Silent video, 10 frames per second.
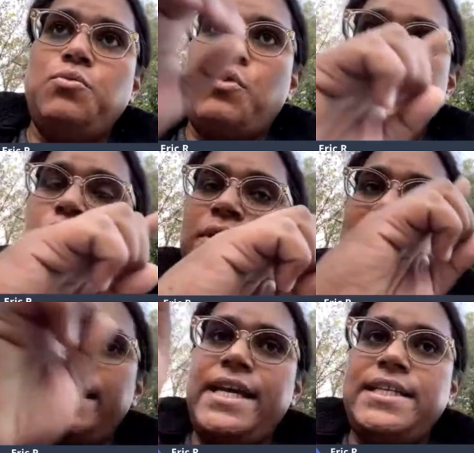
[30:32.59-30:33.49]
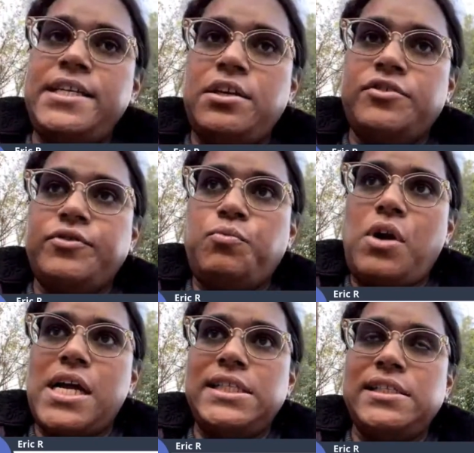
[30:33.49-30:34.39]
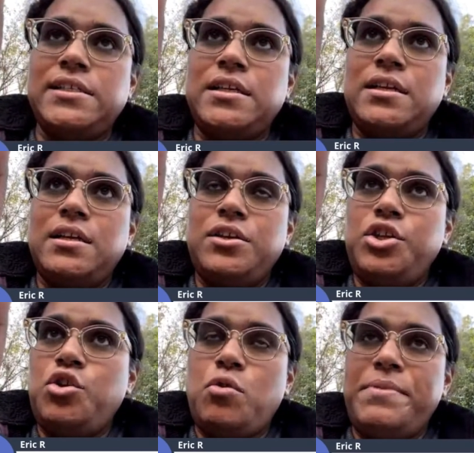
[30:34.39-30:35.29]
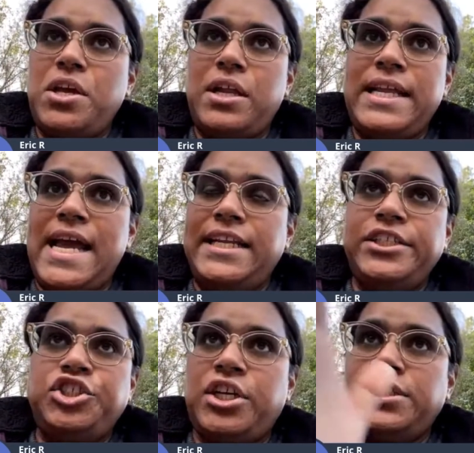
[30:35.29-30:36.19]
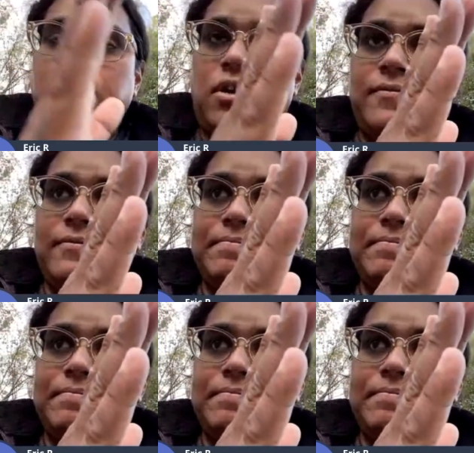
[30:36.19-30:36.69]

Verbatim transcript: Once you hit 1800 watts, you go beyond that, it shuts off